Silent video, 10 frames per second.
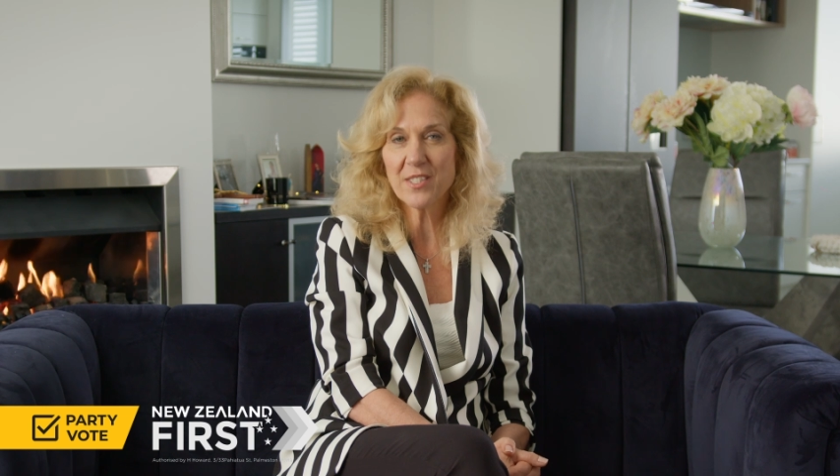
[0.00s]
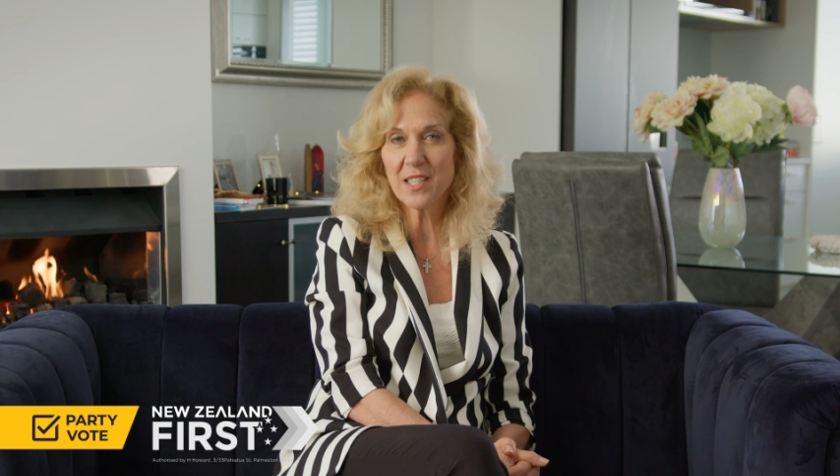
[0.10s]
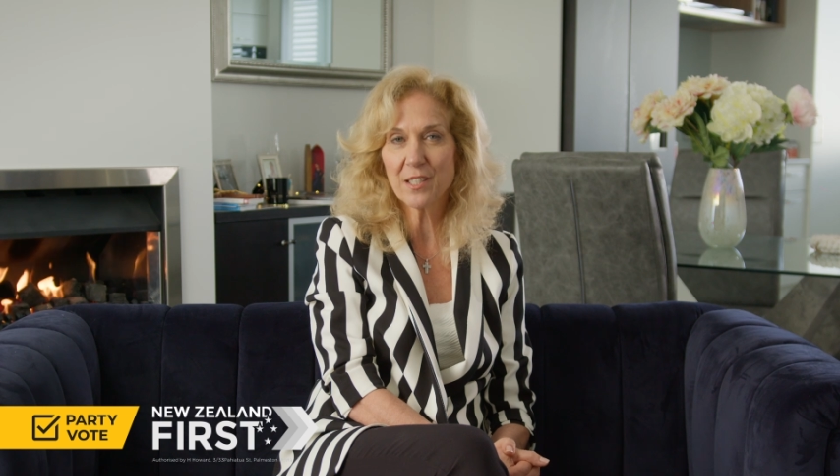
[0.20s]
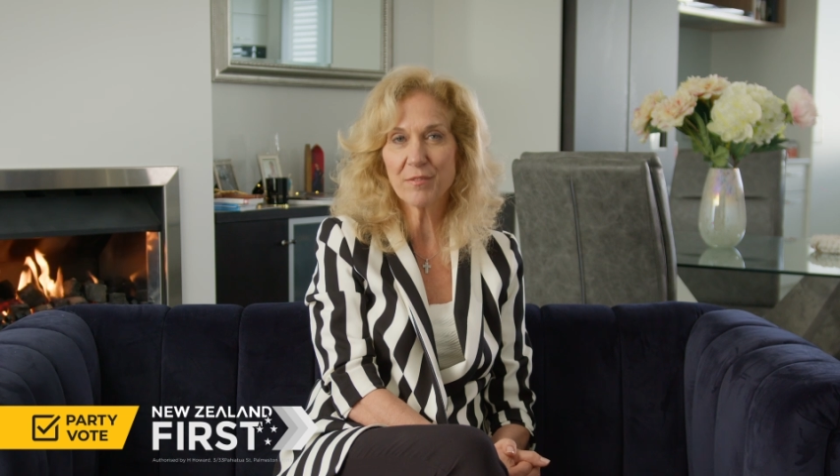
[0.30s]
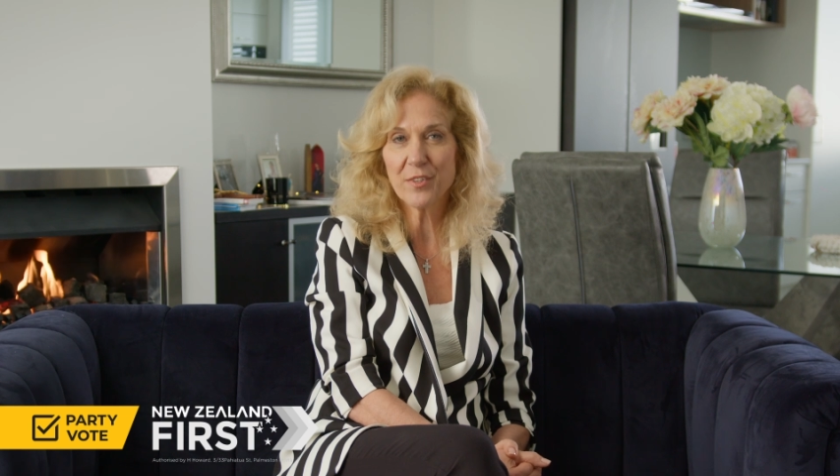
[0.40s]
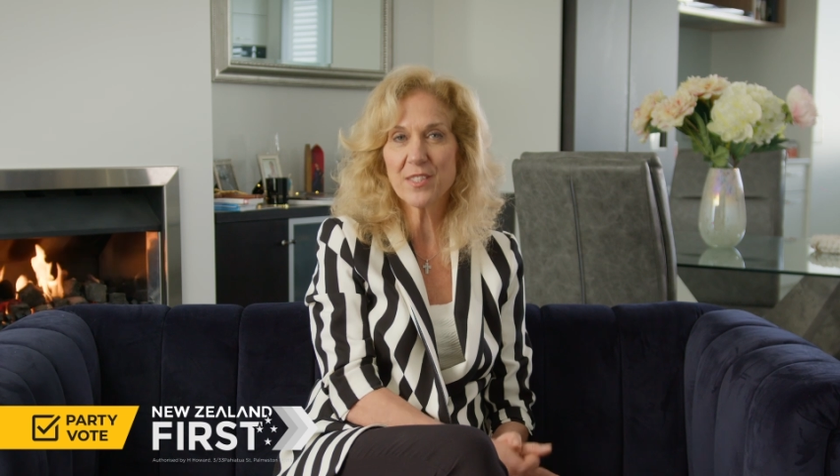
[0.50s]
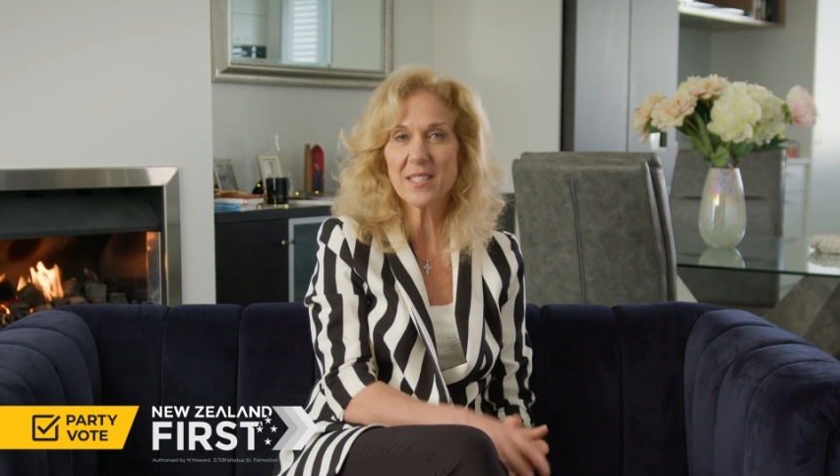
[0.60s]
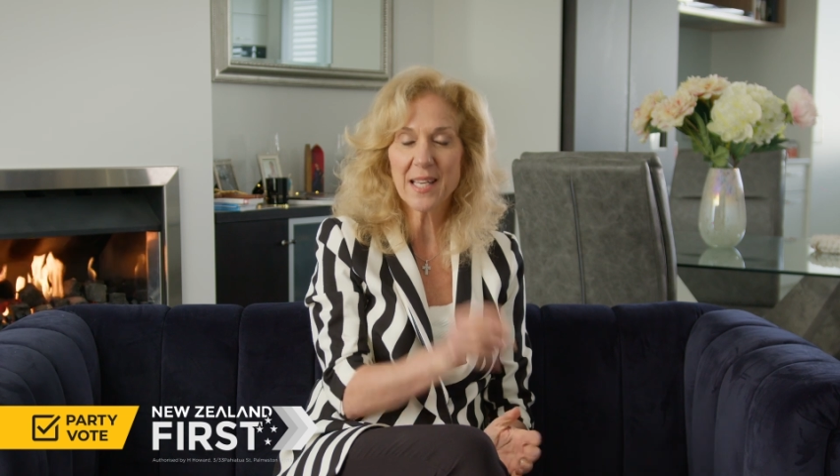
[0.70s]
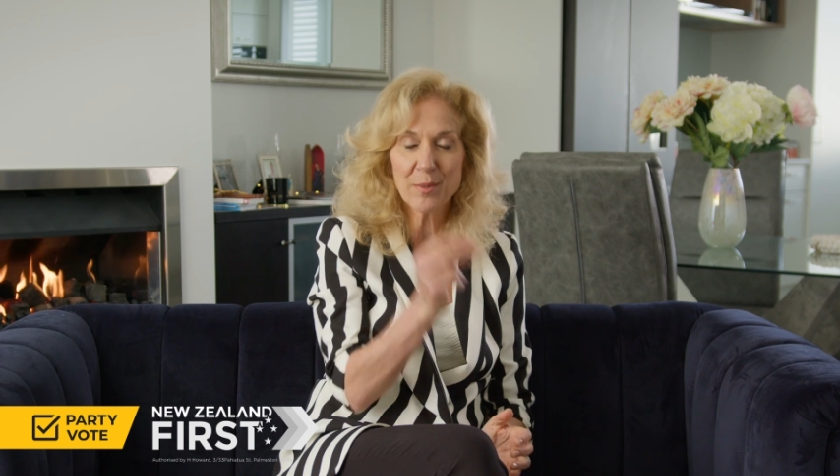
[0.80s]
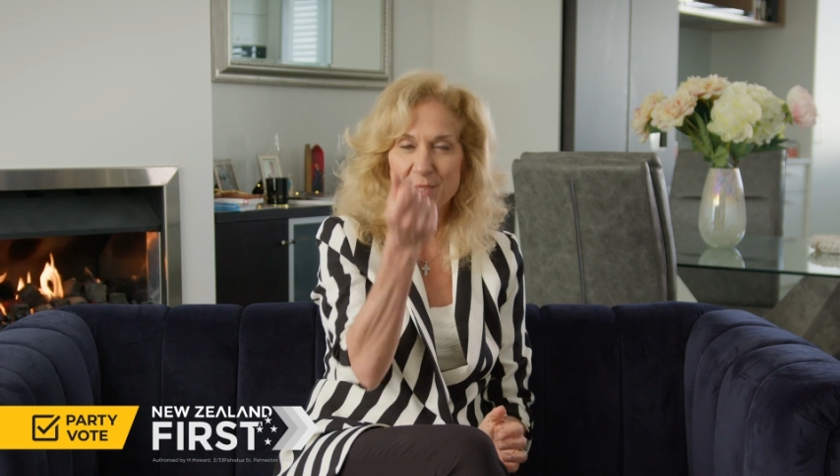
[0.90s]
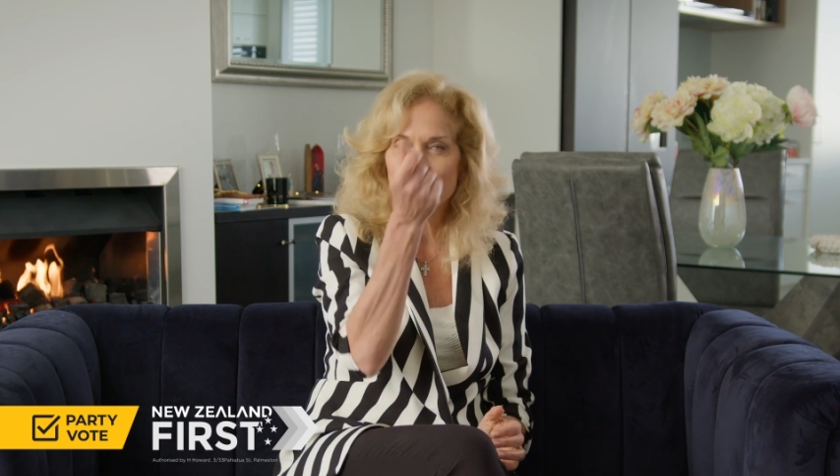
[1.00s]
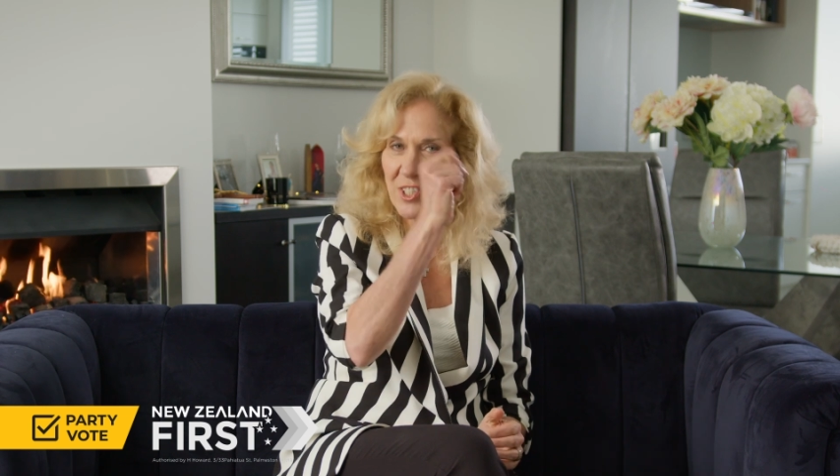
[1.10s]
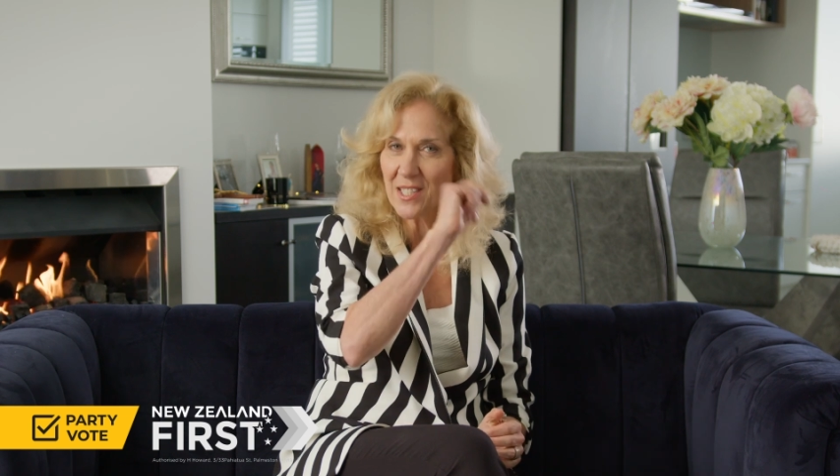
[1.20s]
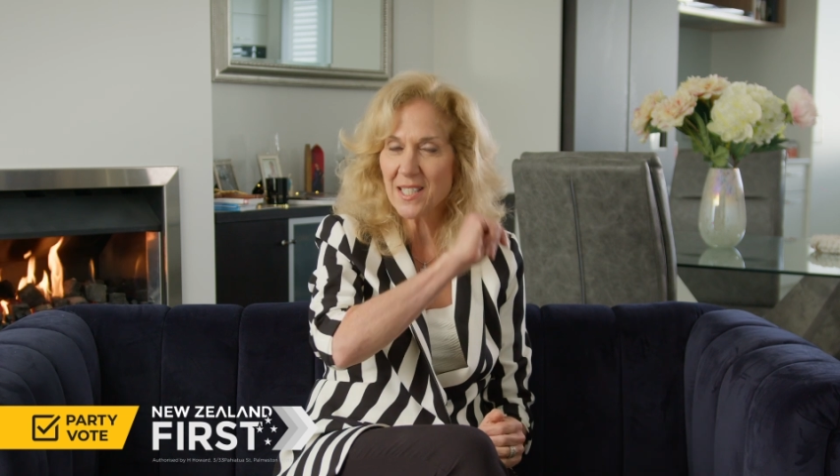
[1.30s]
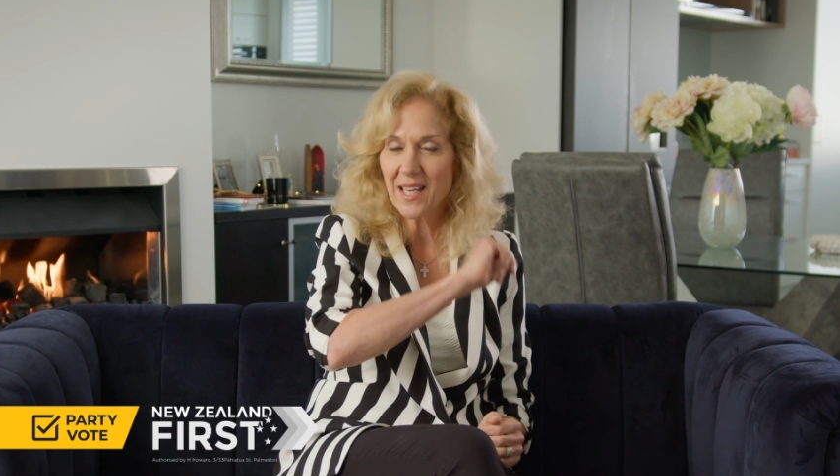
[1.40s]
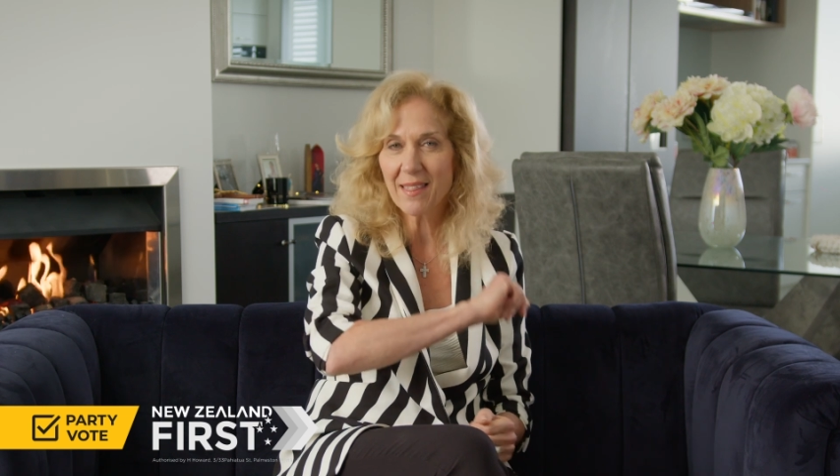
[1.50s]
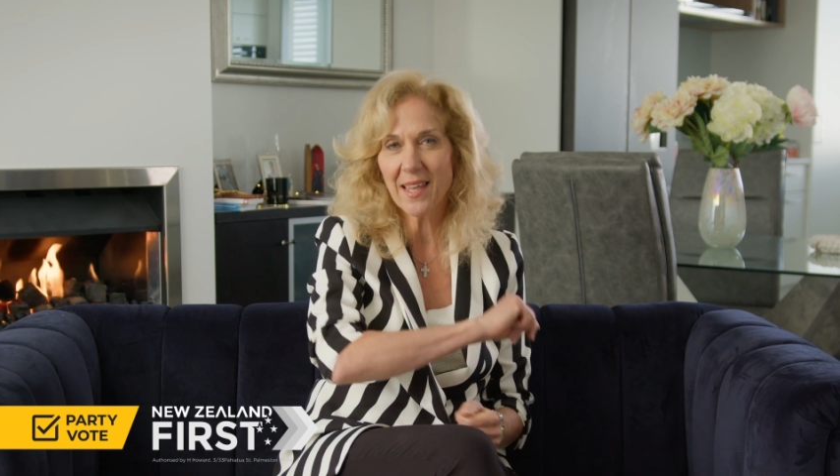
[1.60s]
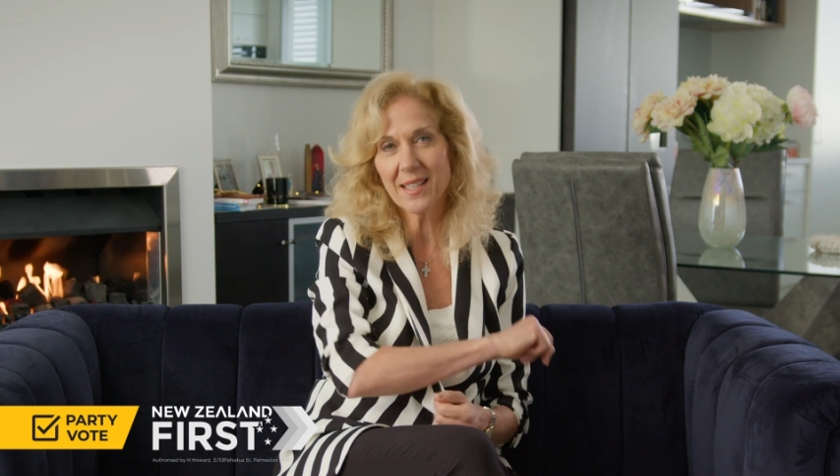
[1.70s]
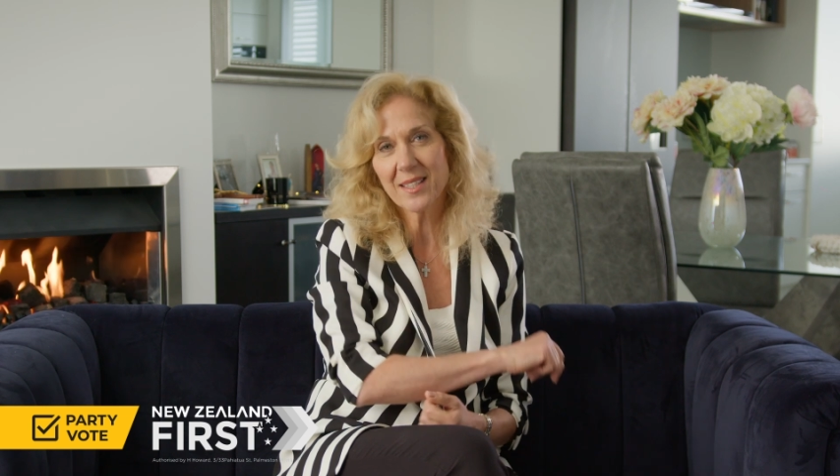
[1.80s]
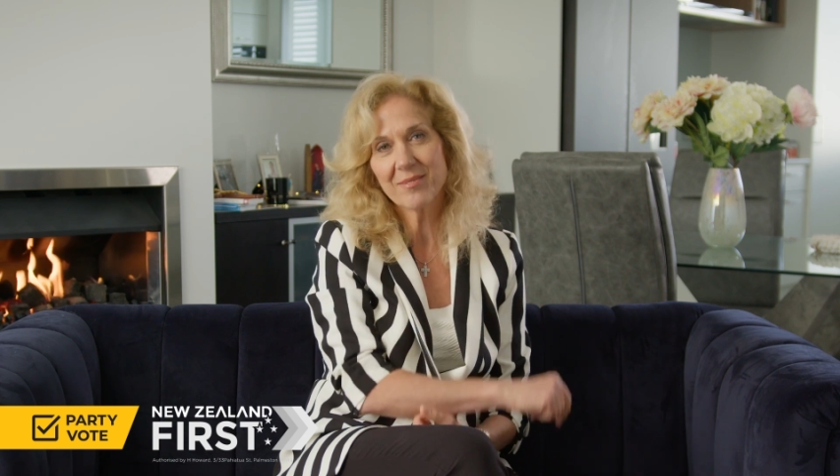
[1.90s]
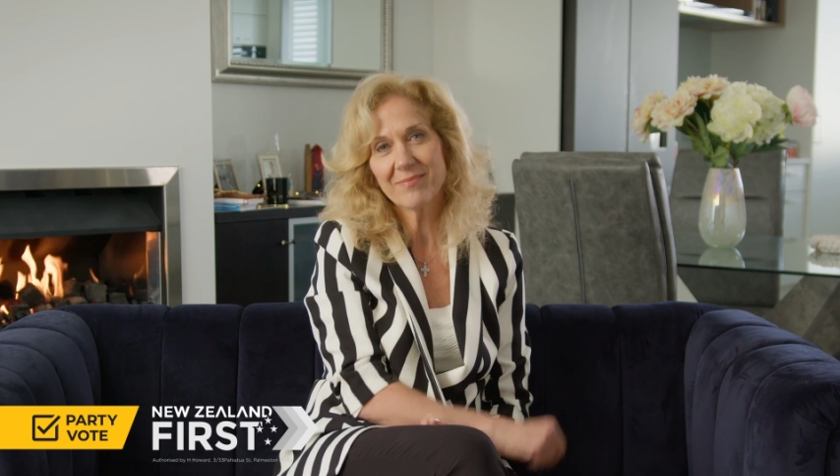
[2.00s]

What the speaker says: Zealand First, and it was just like that.